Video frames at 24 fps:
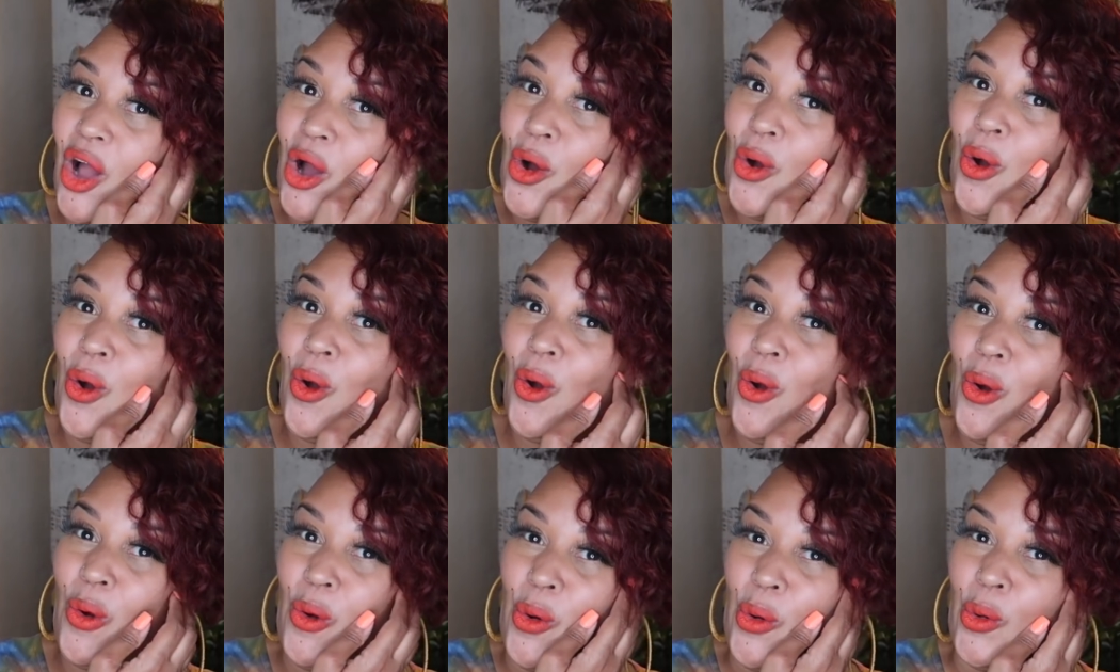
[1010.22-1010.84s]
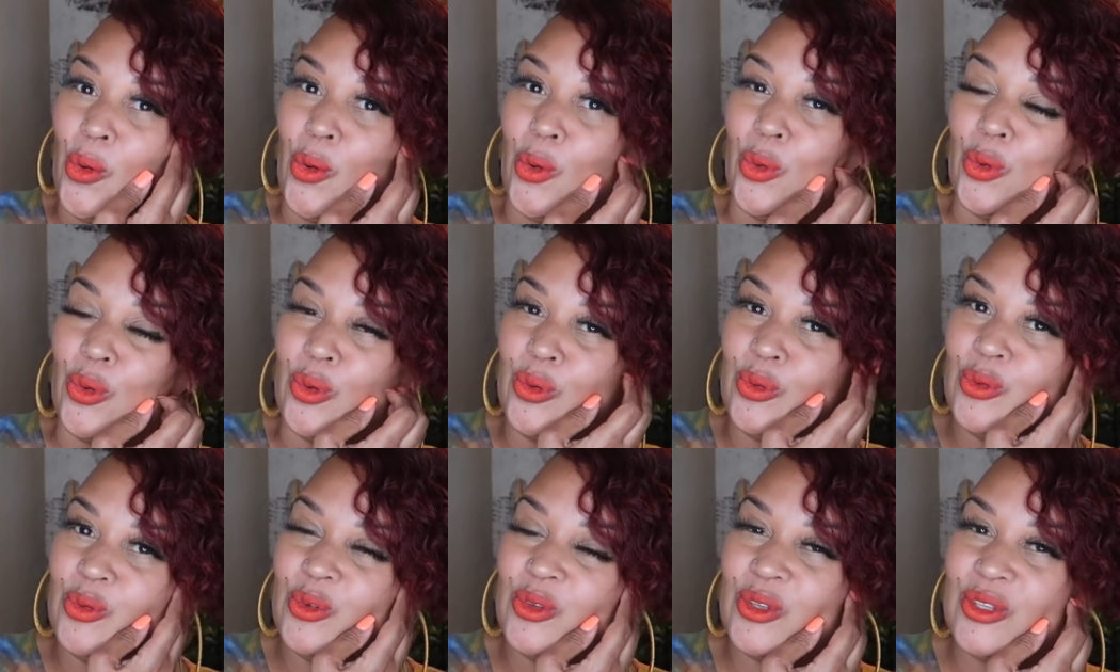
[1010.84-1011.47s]
oh,
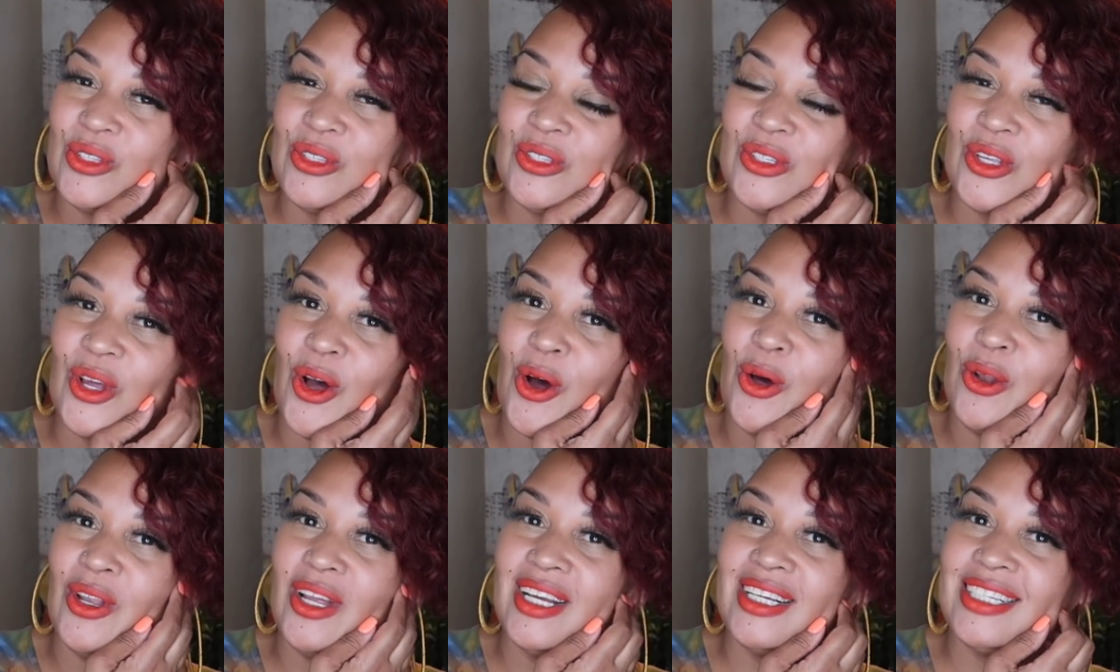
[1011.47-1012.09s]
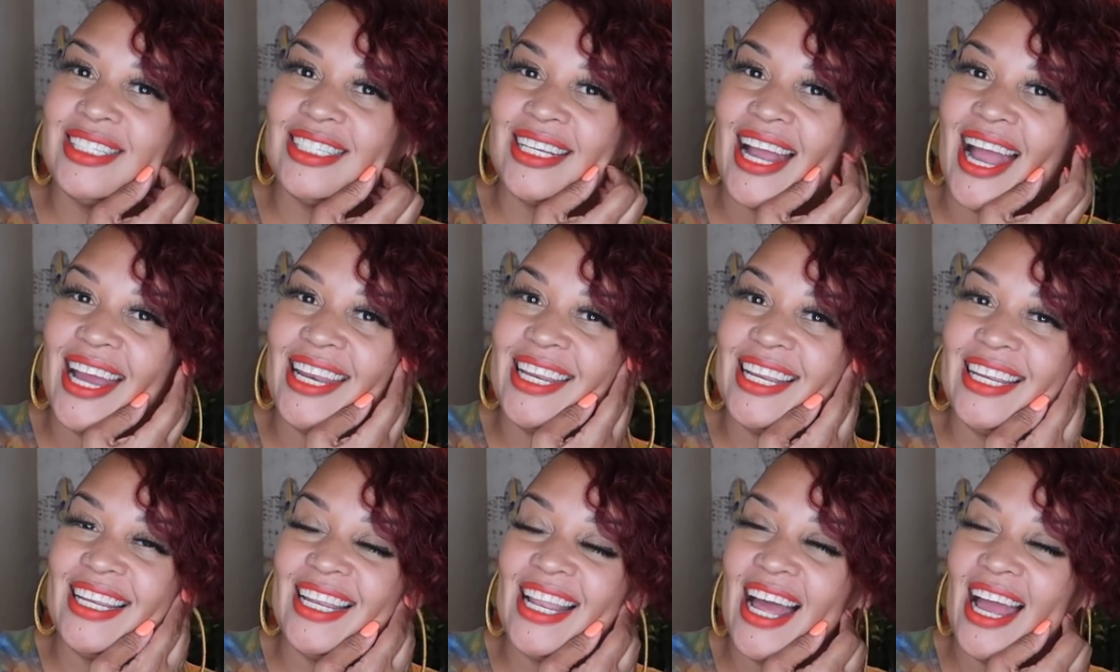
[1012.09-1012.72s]
so let's shine
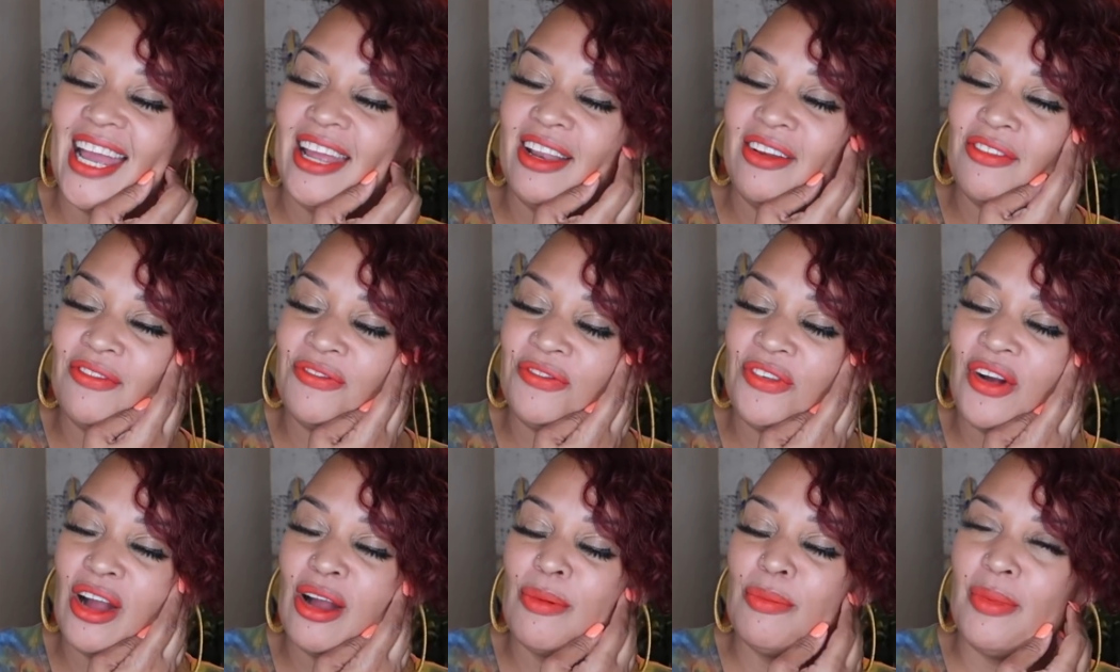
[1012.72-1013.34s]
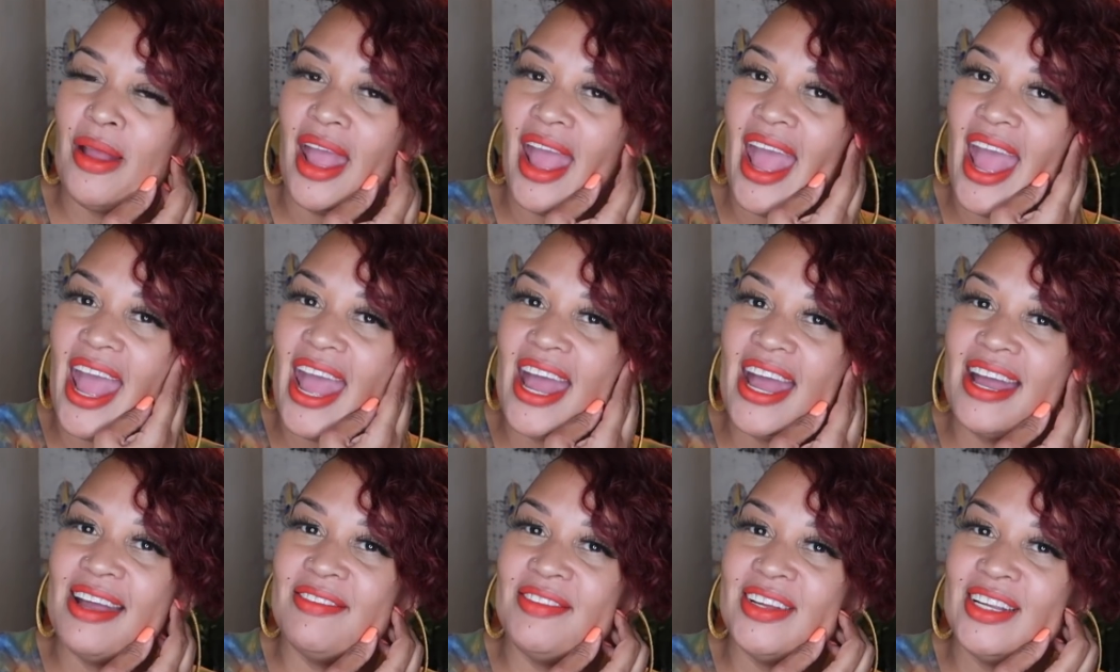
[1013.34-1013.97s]
a light from
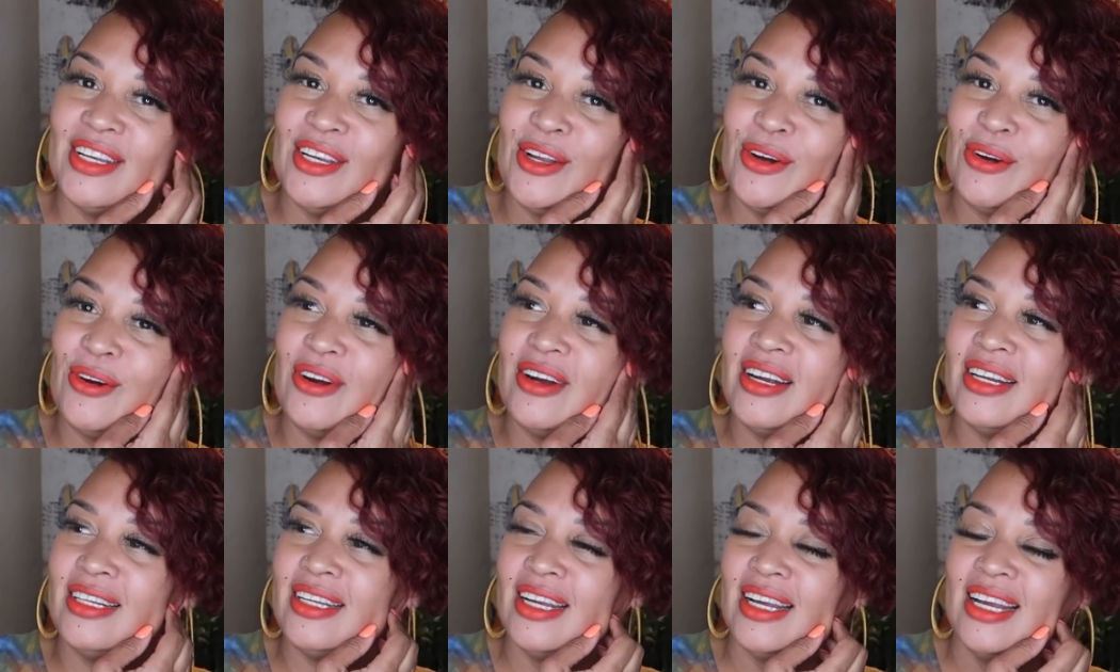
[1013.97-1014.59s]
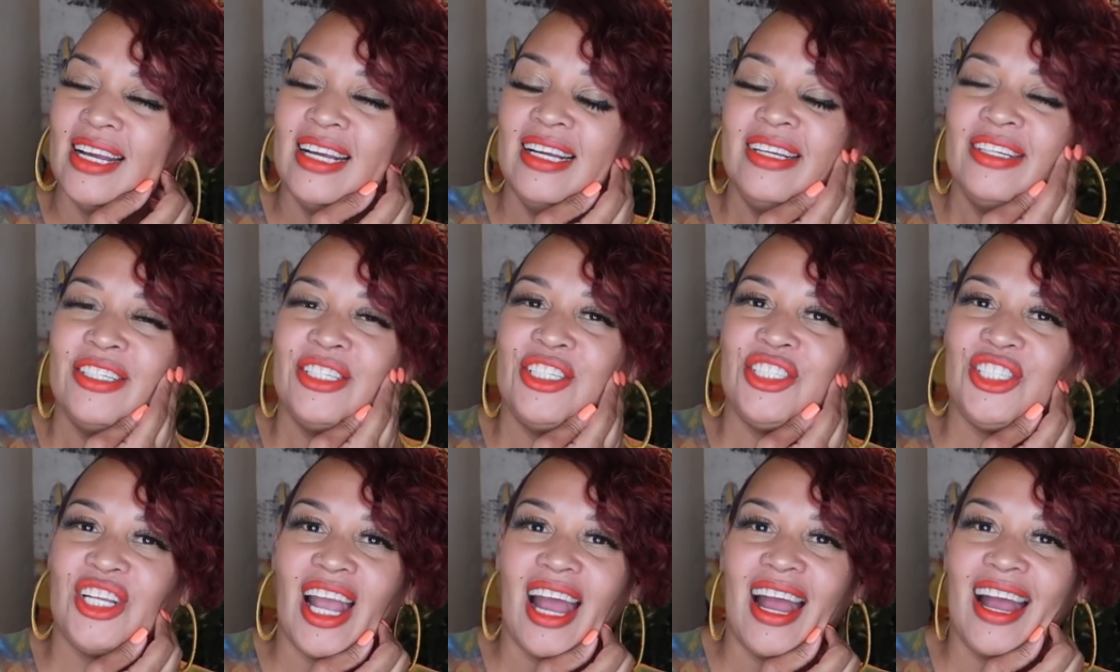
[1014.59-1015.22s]
heaven, Lord,
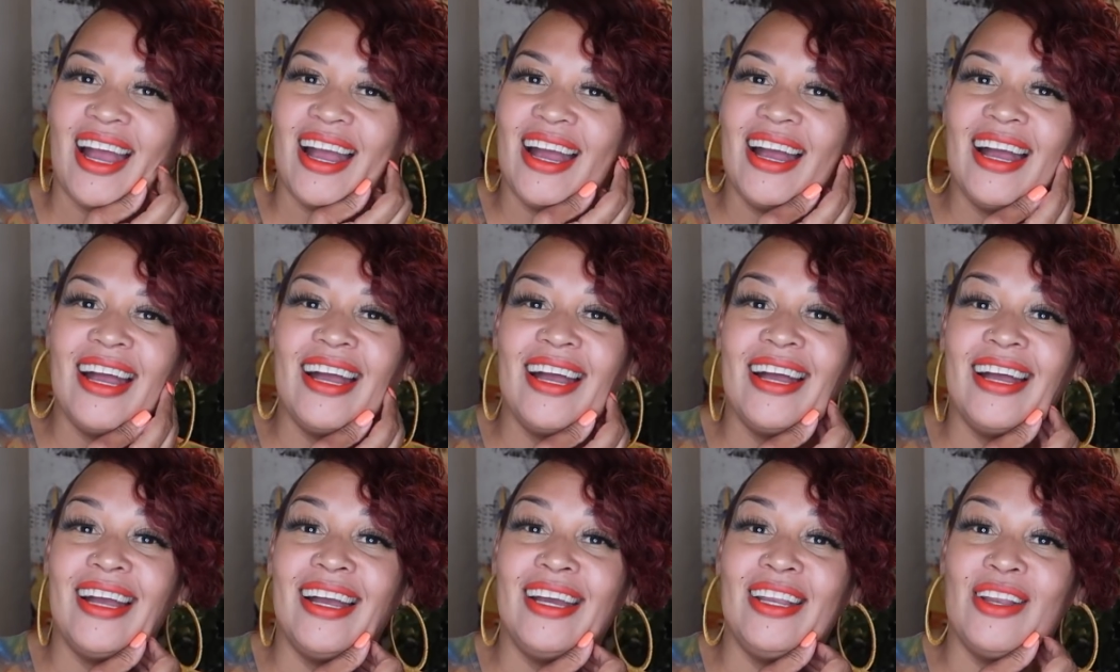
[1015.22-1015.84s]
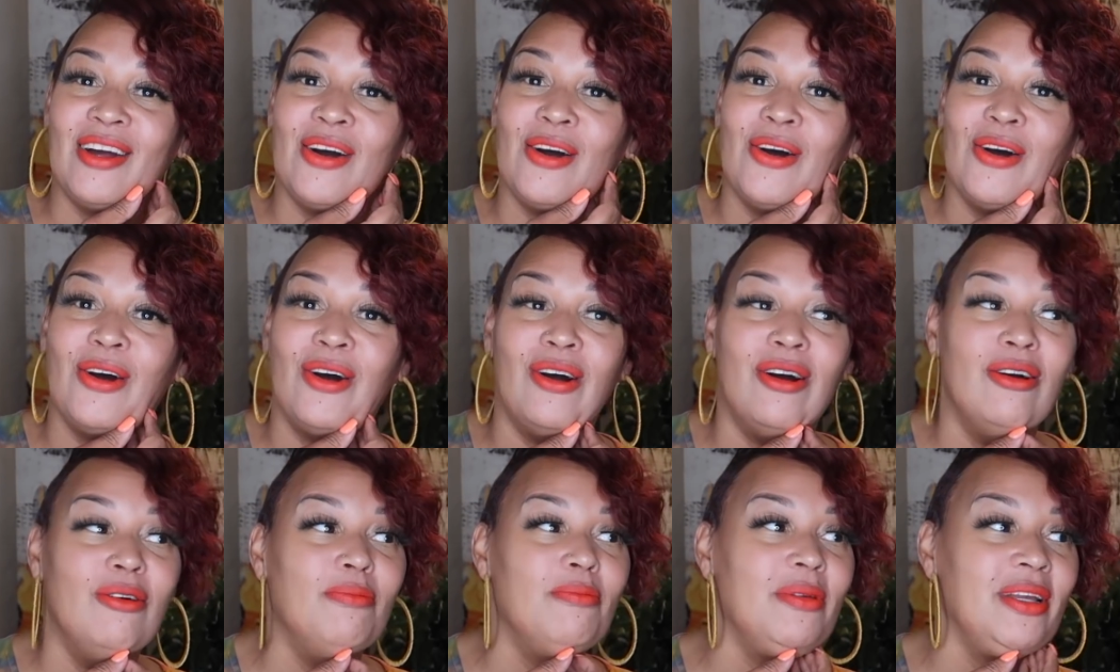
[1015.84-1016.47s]
shine
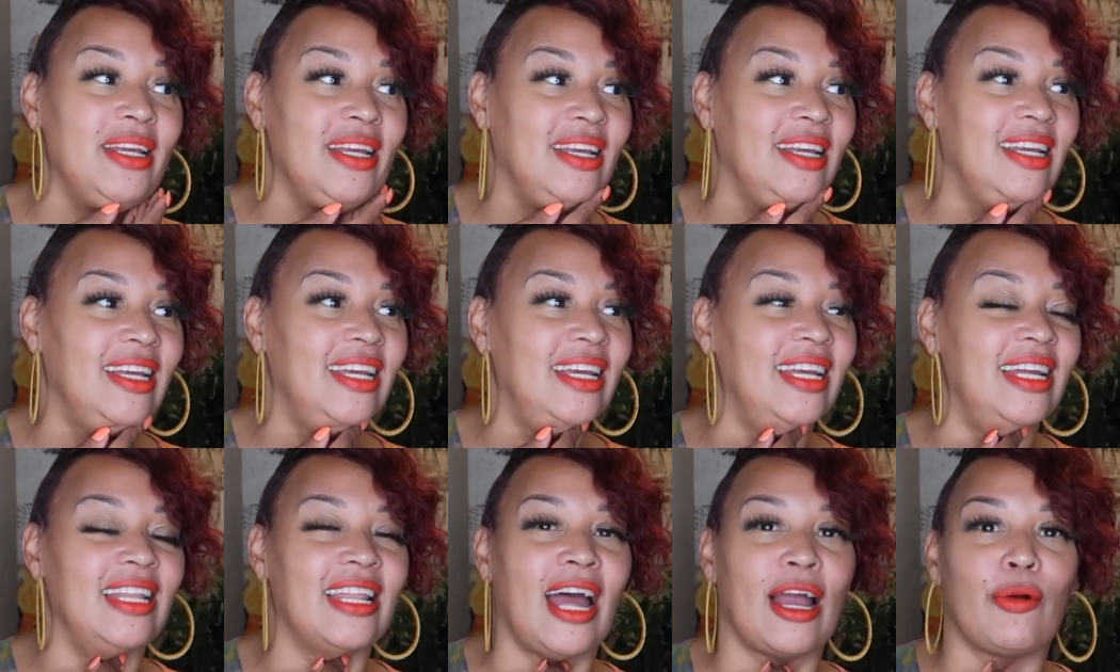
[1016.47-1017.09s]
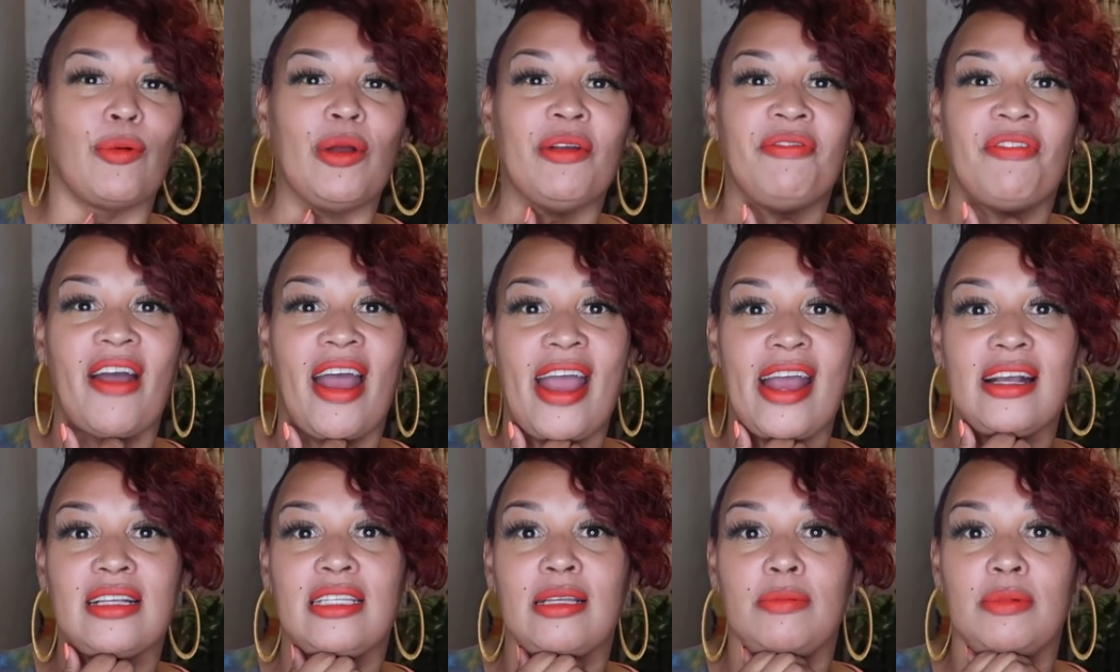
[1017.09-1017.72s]
on me. Like, we
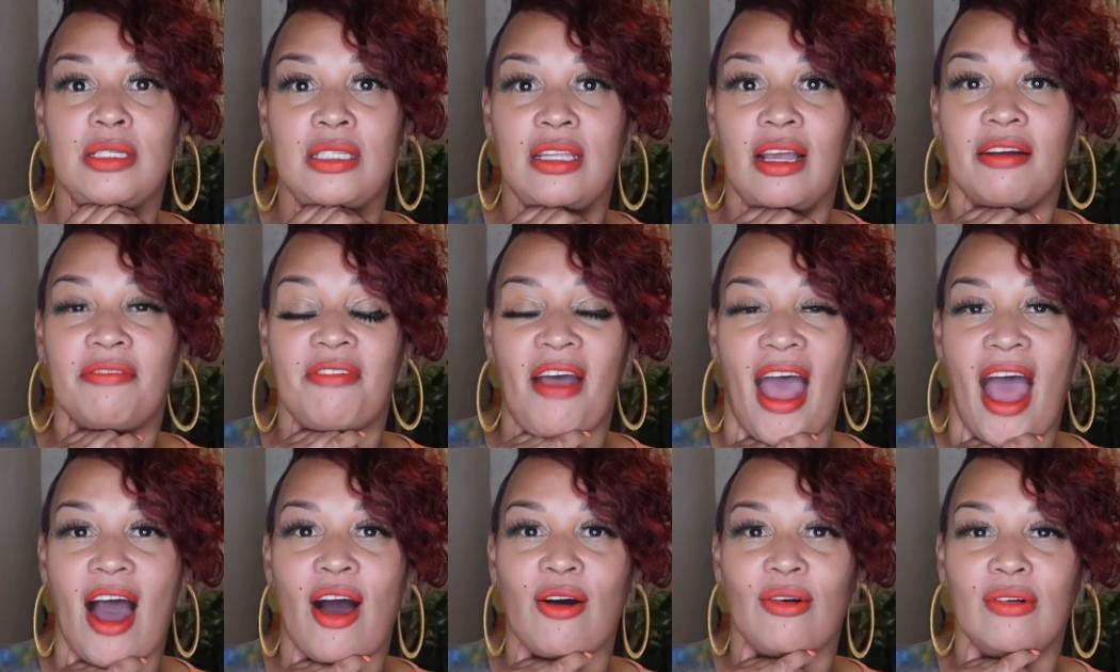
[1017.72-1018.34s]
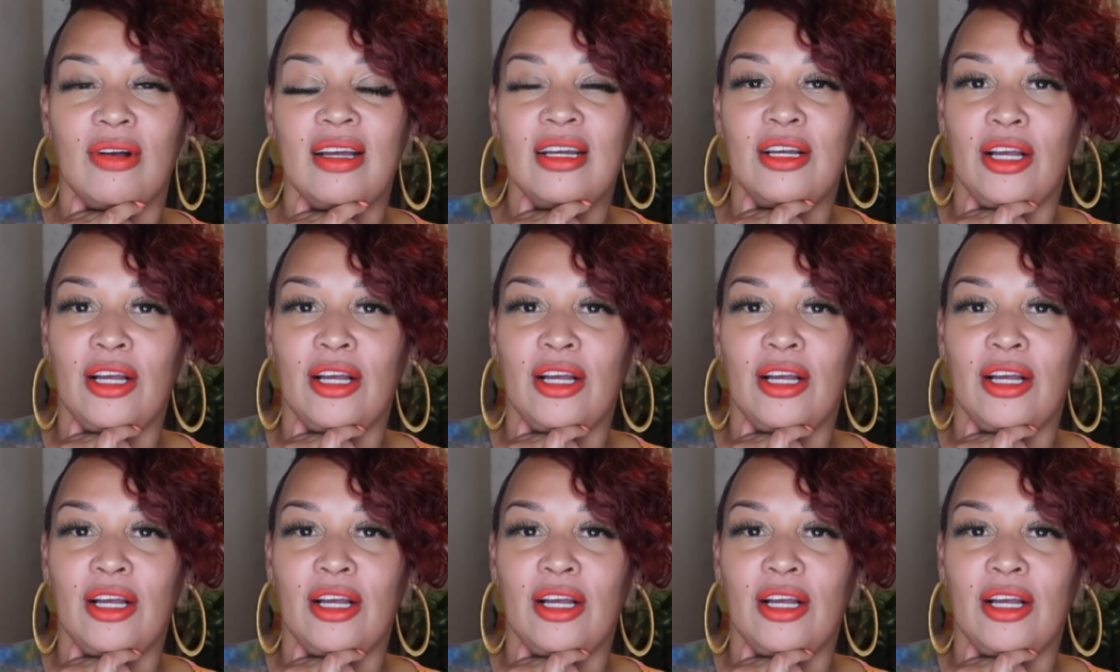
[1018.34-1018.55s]
find some stuff out.